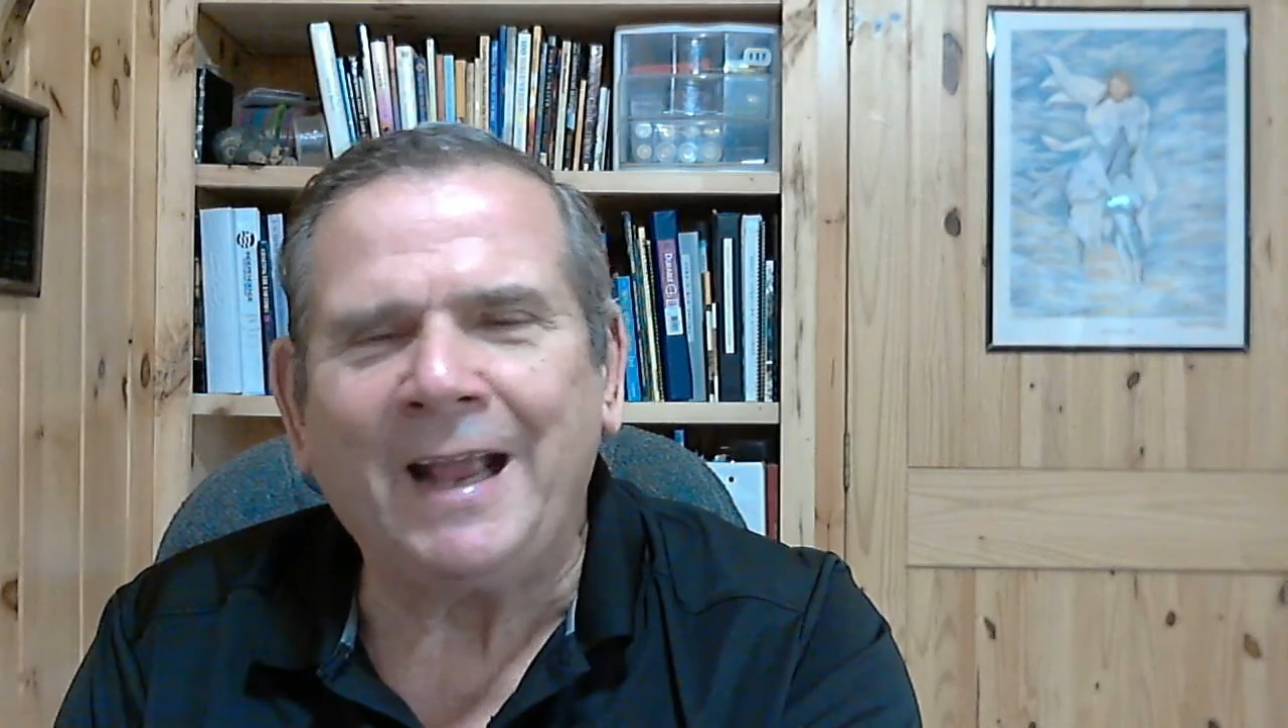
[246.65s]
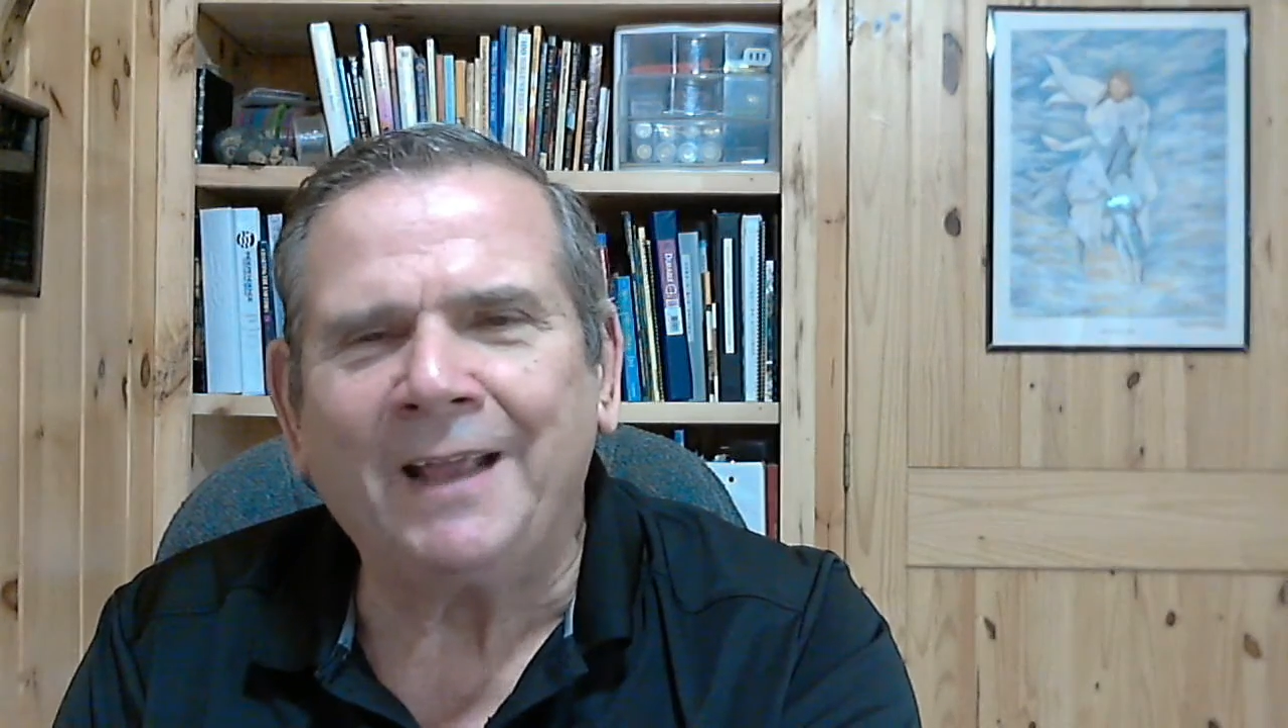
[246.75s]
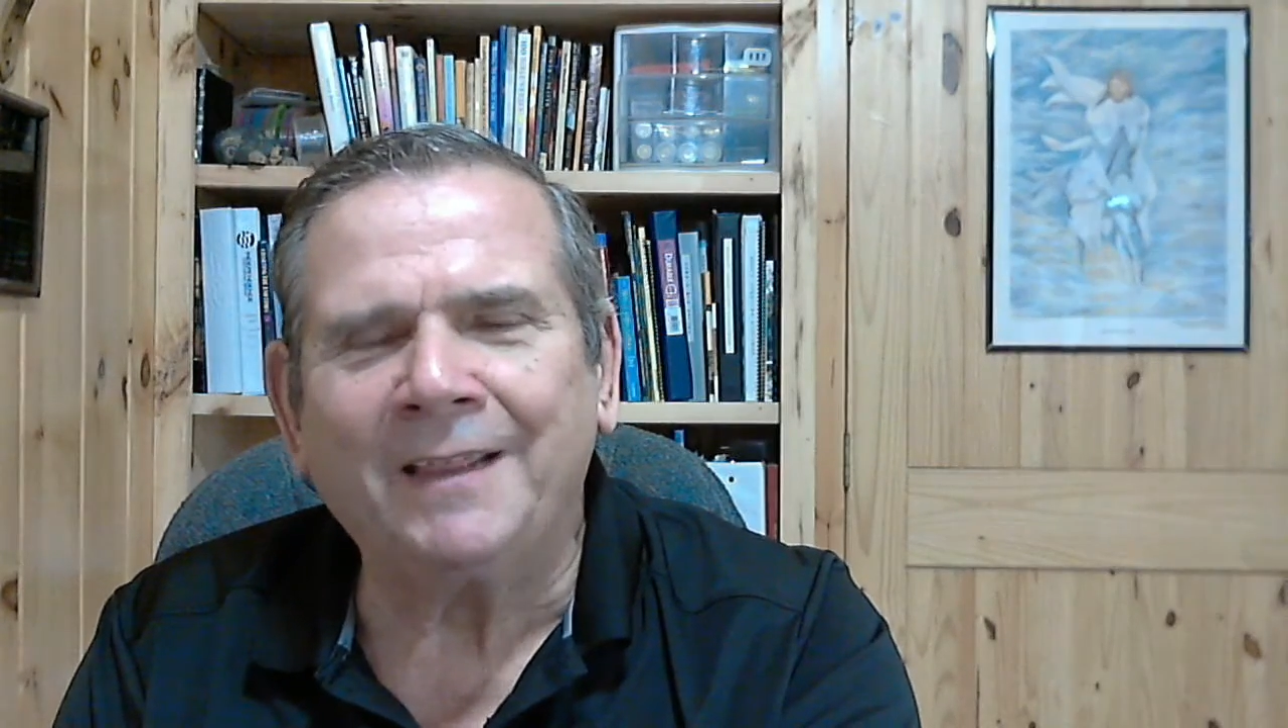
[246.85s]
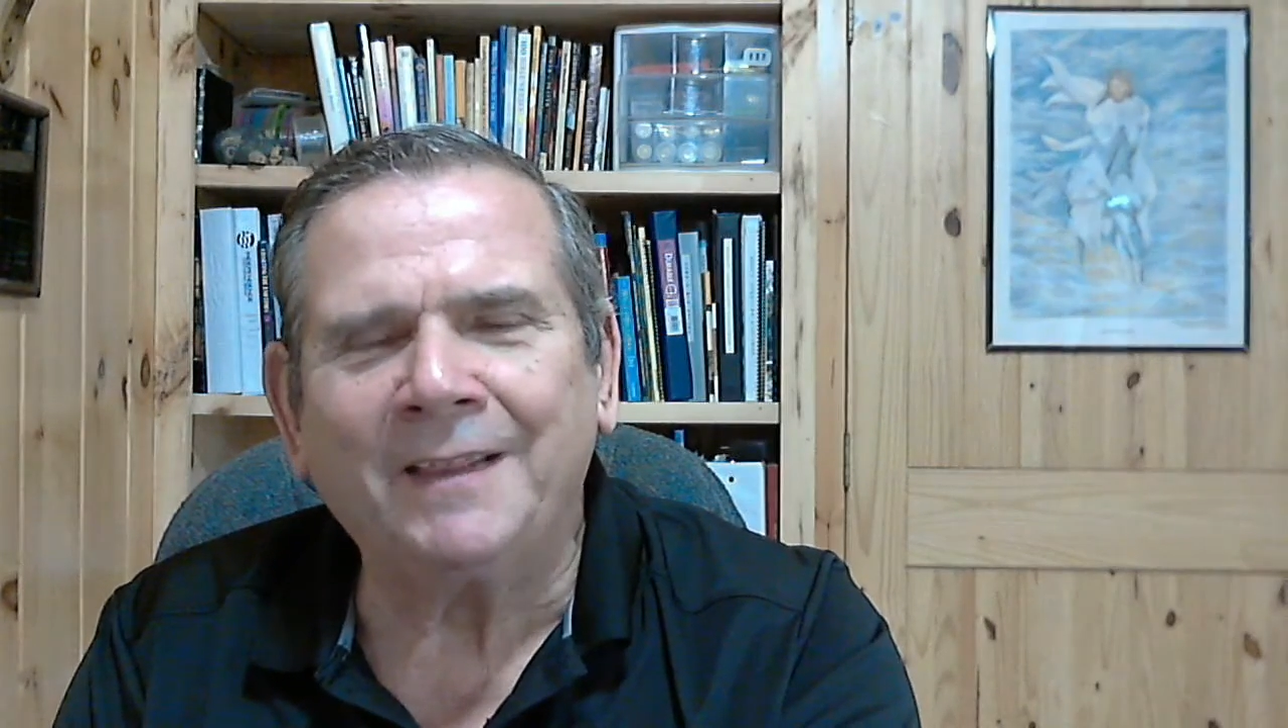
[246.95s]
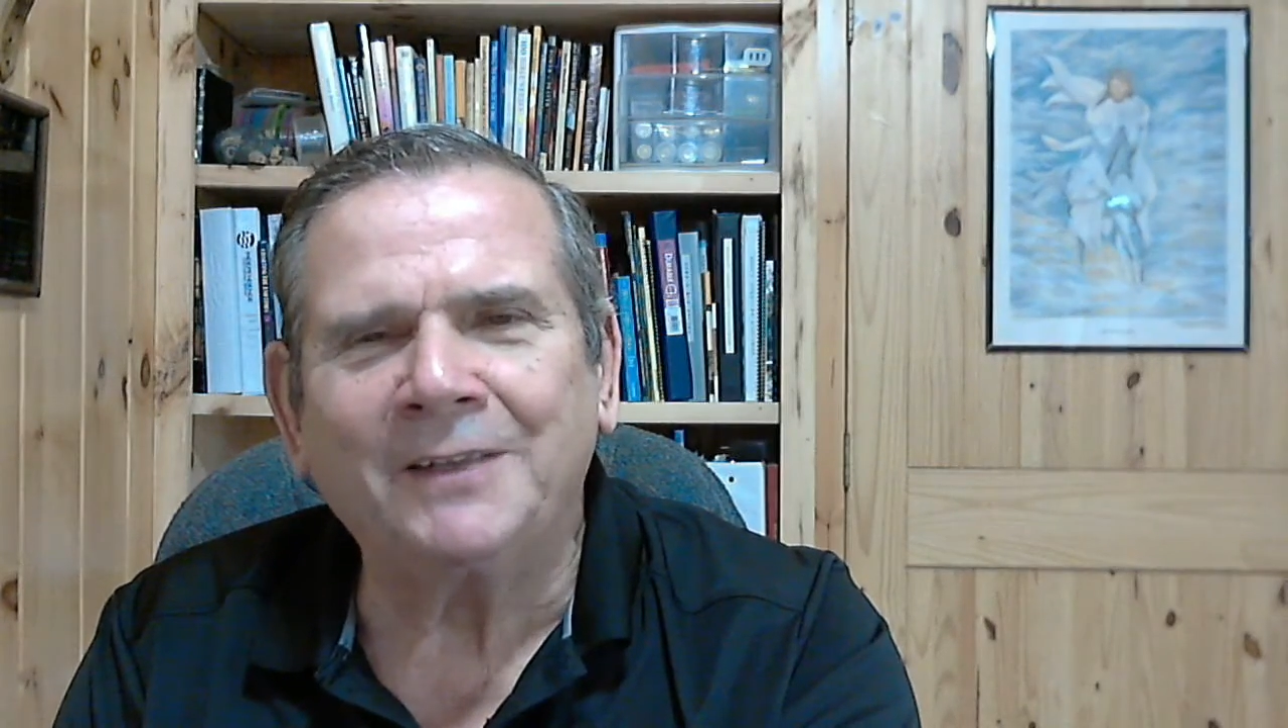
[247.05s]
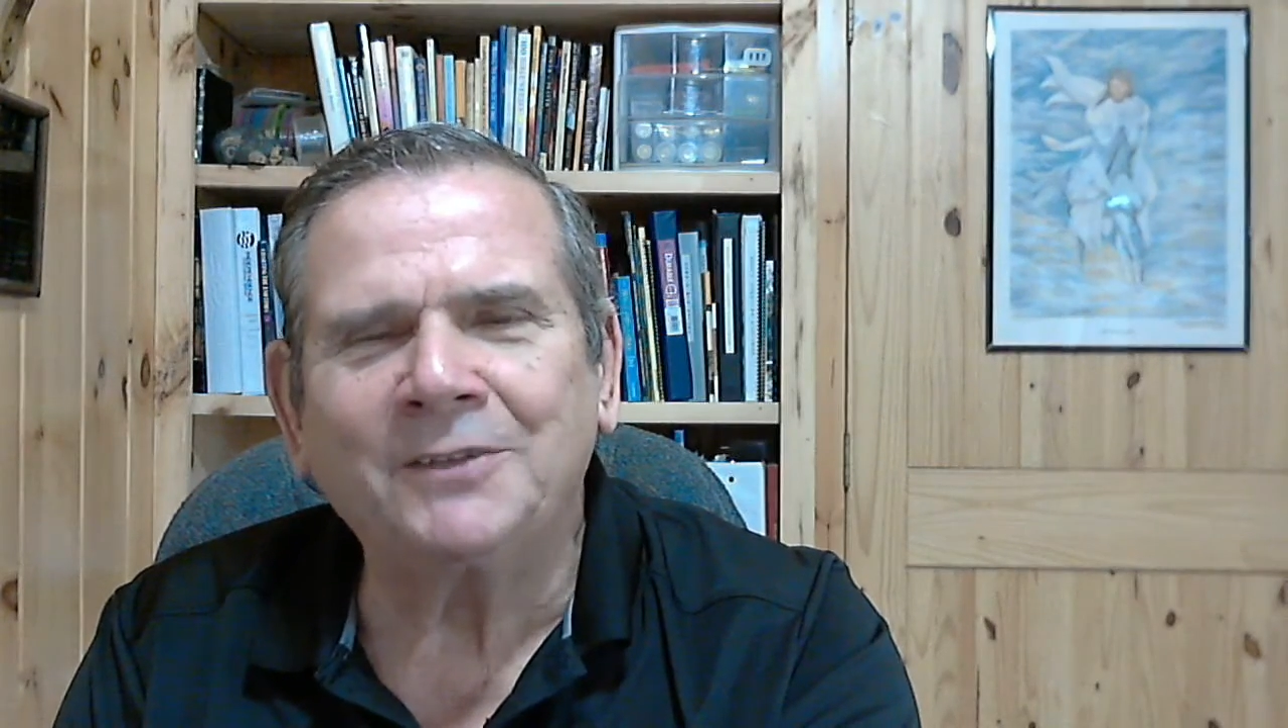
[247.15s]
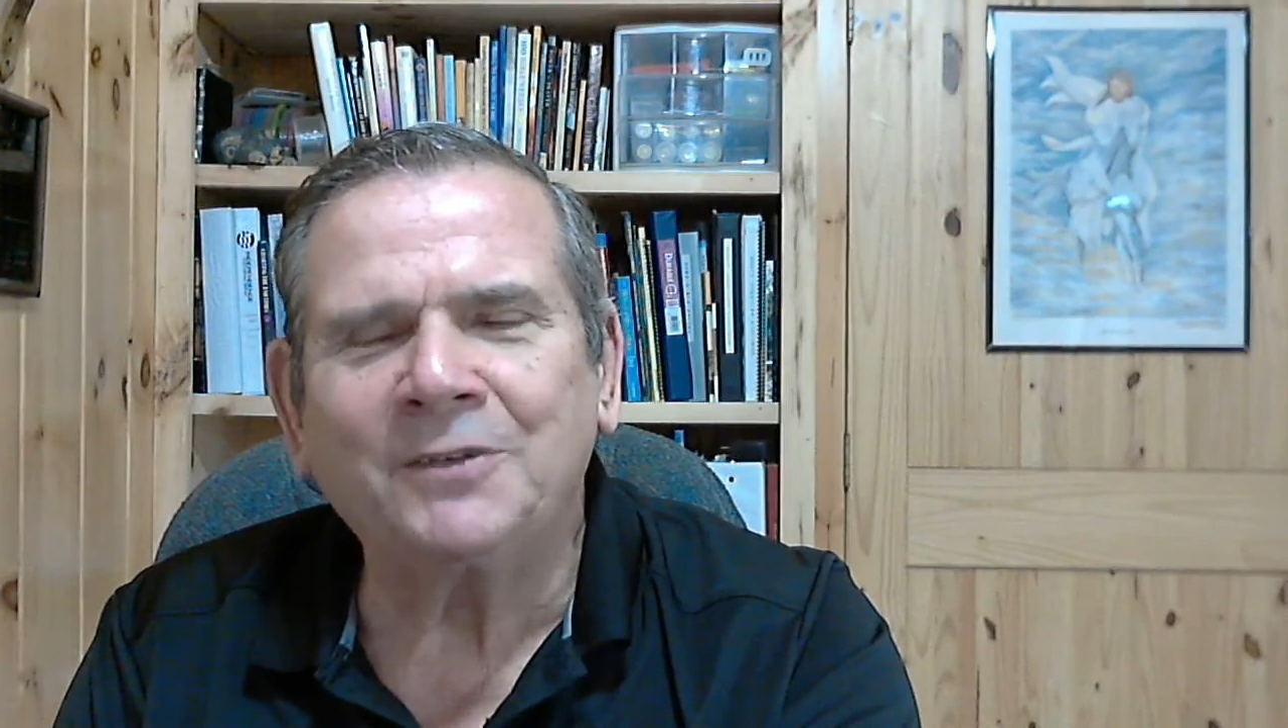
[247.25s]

ethics,